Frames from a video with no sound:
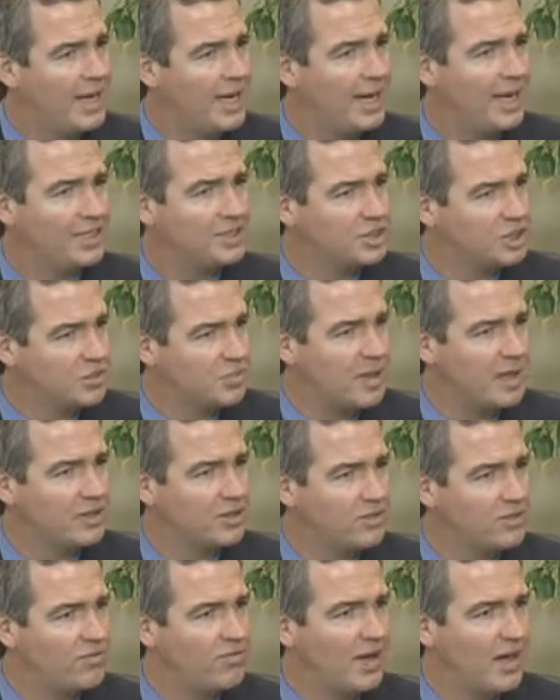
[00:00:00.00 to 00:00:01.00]
And I
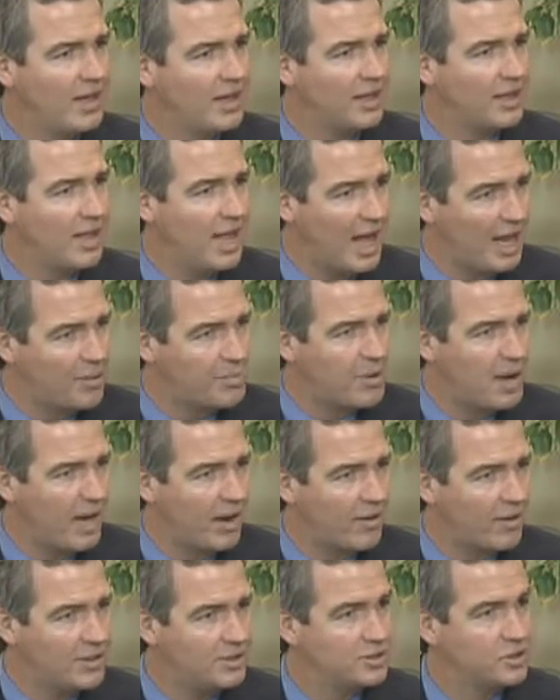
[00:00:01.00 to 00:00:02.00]
suspect you find a lot of
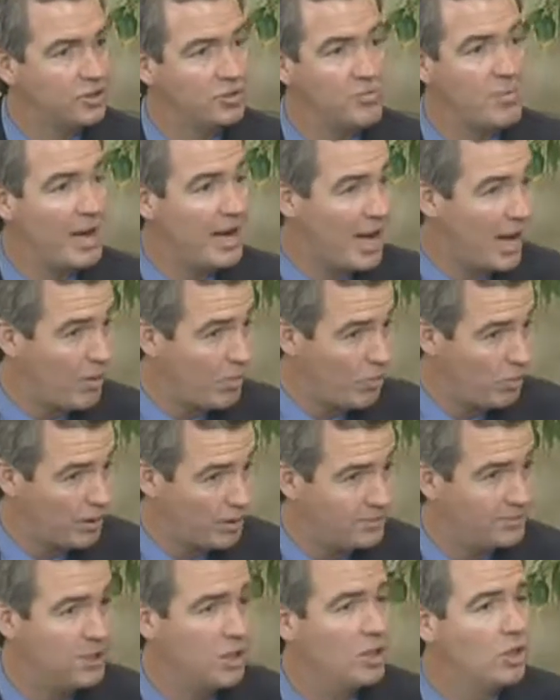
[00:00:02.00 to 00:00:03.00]
parents who may not
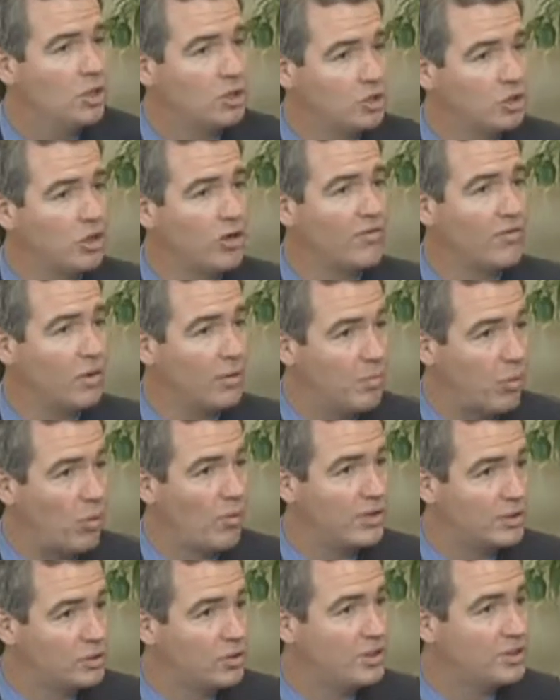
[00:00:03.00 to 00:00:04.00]
want to serve on a
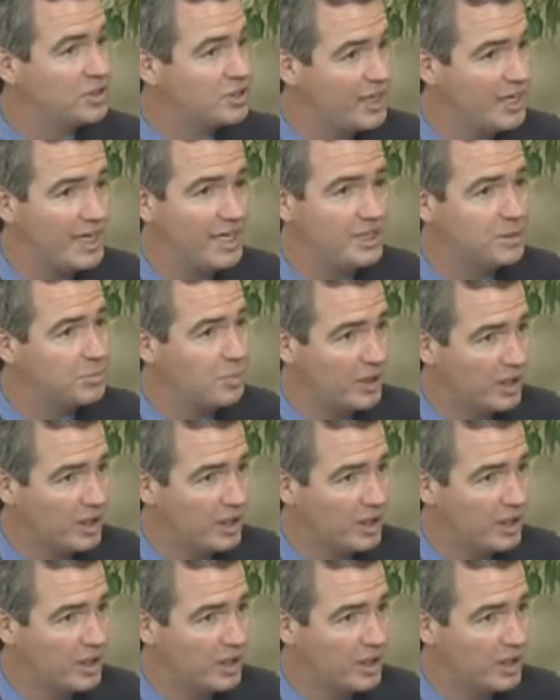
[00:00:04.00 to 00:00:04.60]
board of trustees,